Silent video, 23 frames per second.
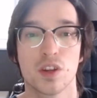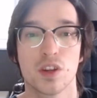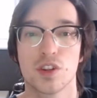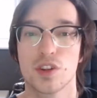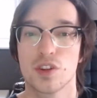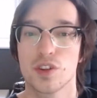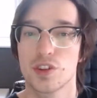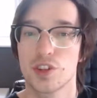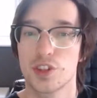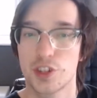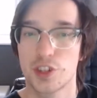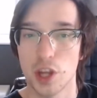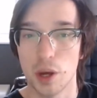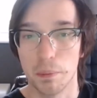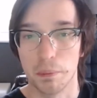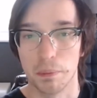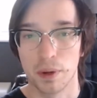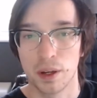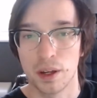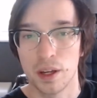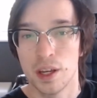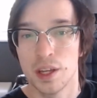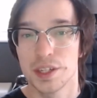Some
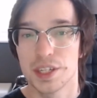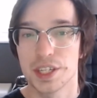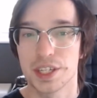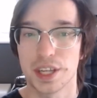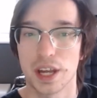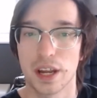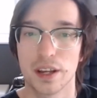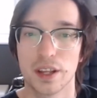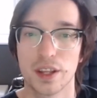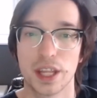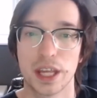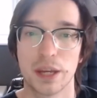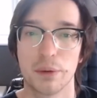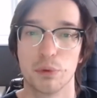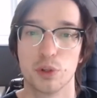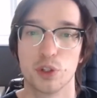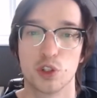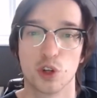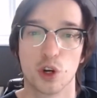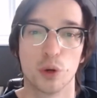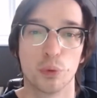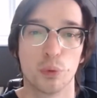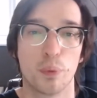decided they would
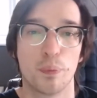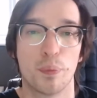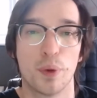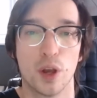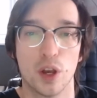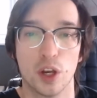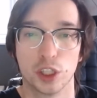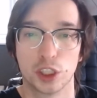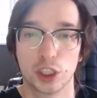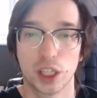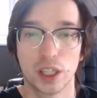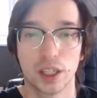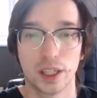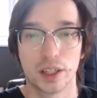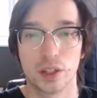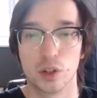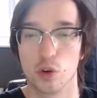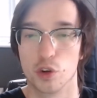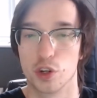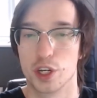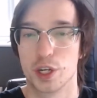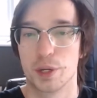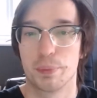join with Persia in
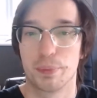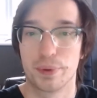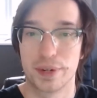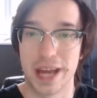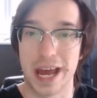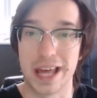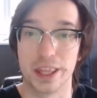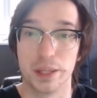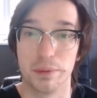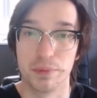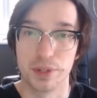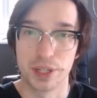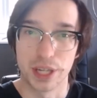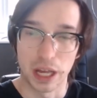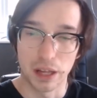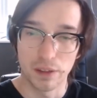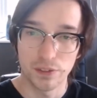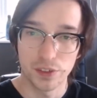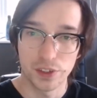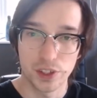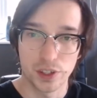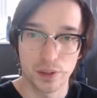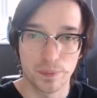order to protect
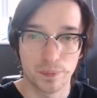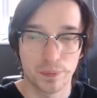themselves.